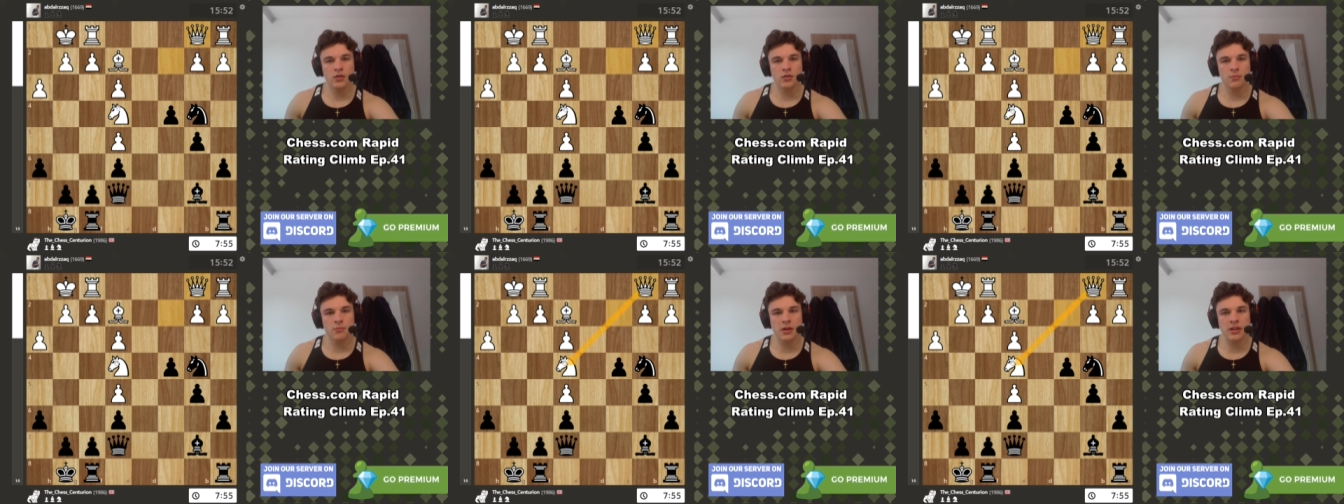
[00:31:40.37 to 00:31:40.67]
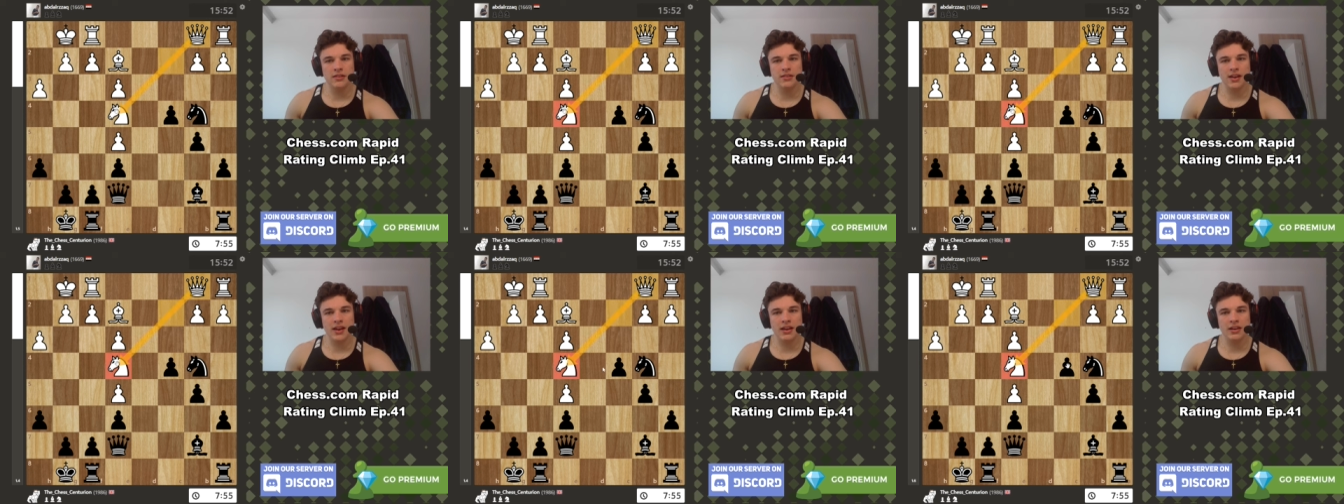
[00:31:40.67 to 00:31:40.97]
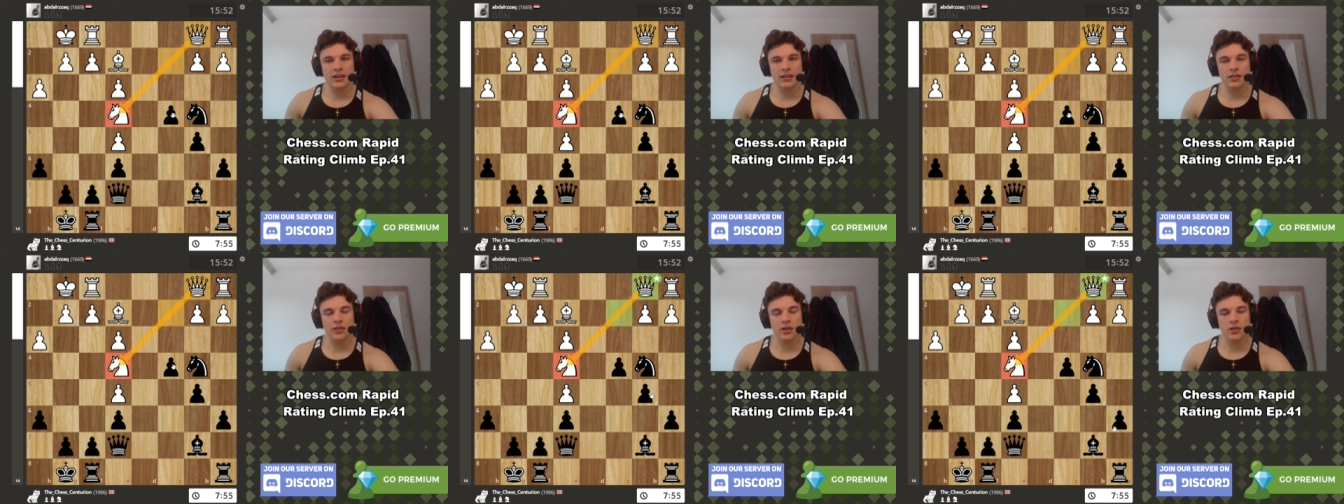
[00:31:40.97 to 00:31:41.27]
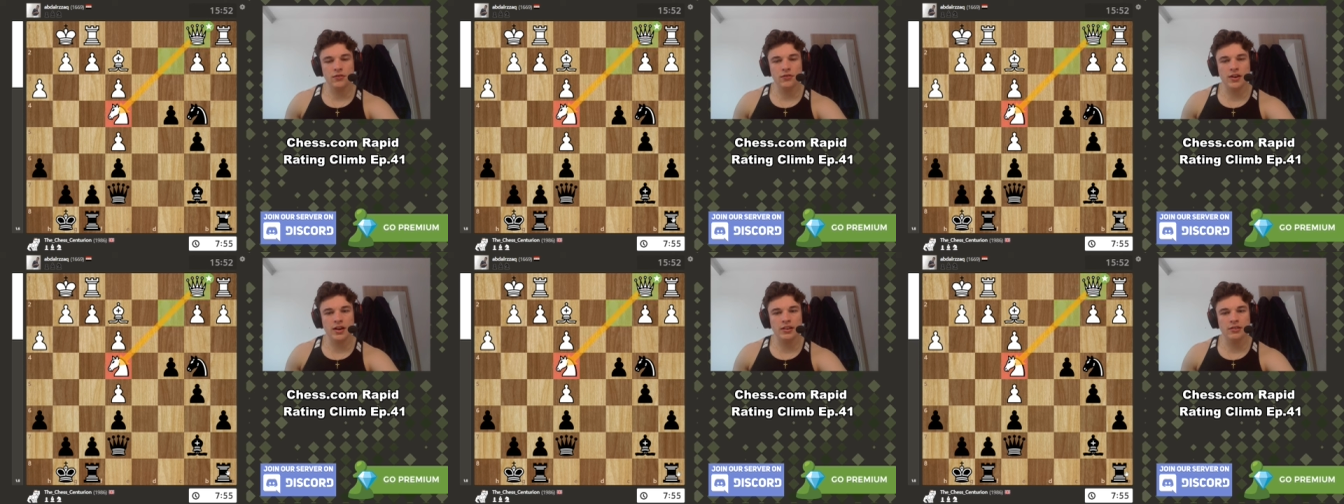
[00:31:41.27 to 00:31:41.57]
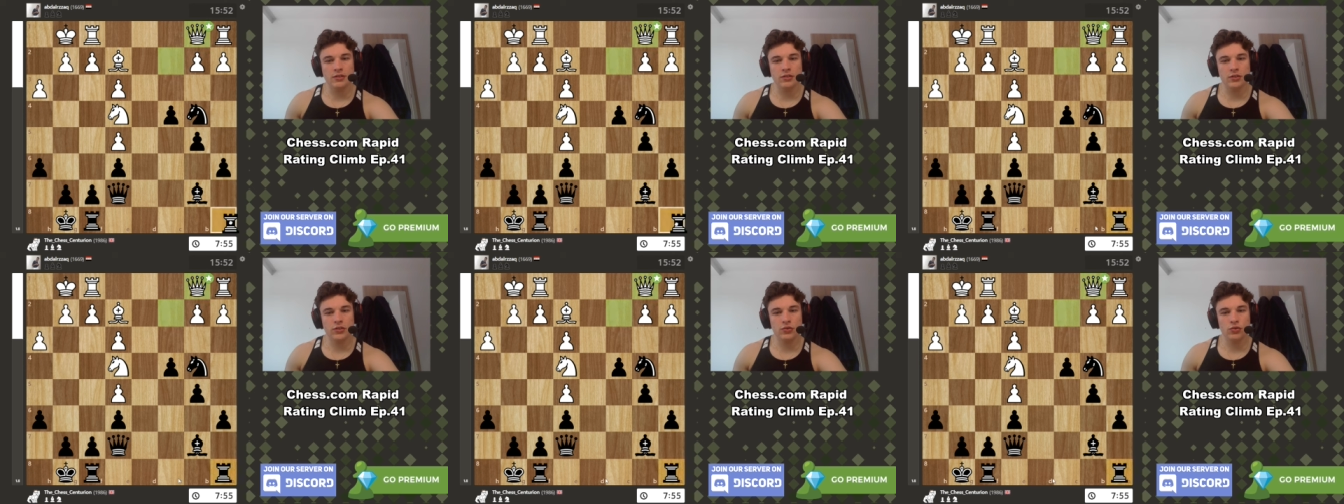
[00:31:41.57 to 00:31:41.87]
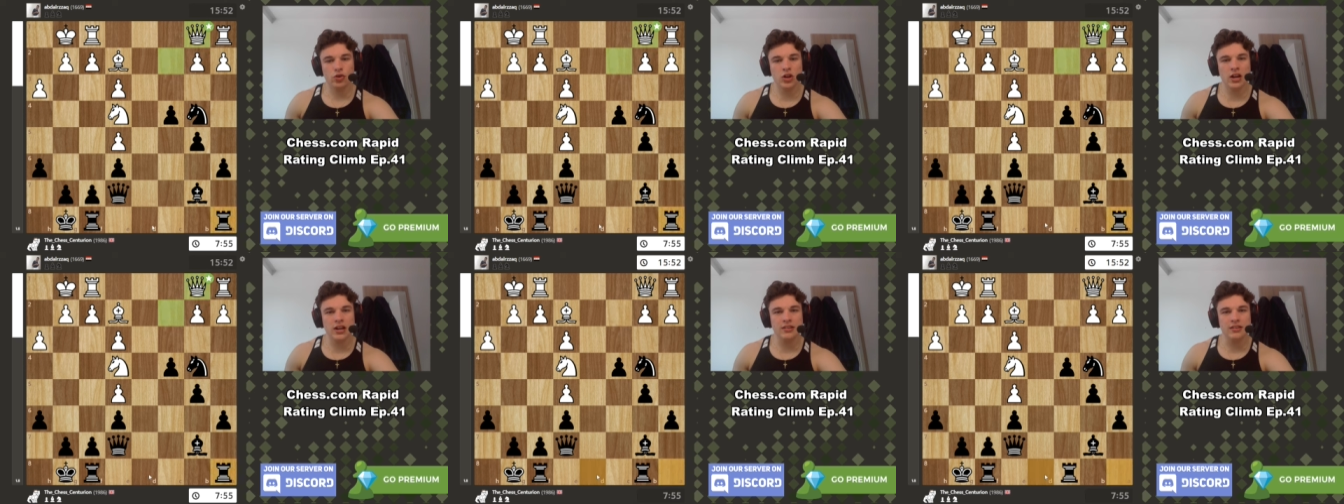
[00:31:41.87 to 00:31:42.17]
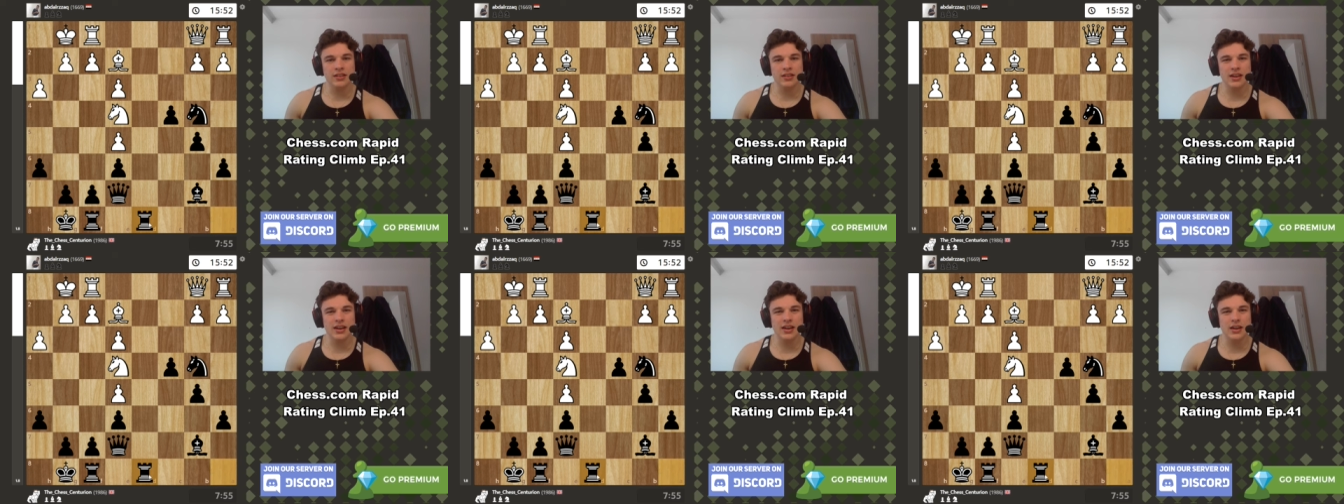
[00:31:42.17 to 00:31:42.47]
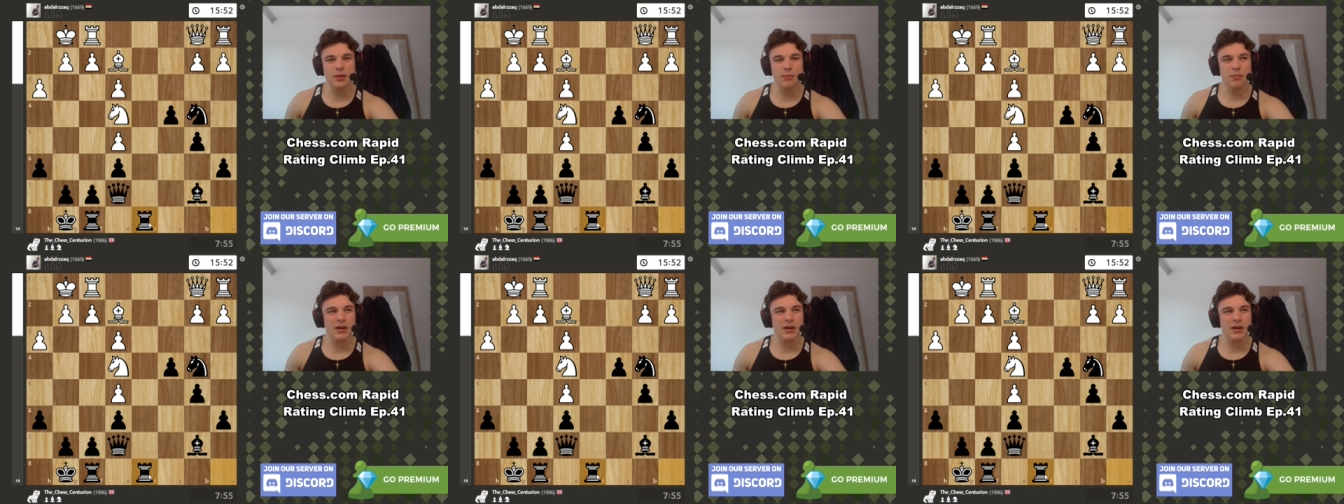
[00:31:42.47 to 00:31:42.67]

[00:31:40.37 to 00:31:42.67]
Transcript: Maintaining the defense. Rook a d eight.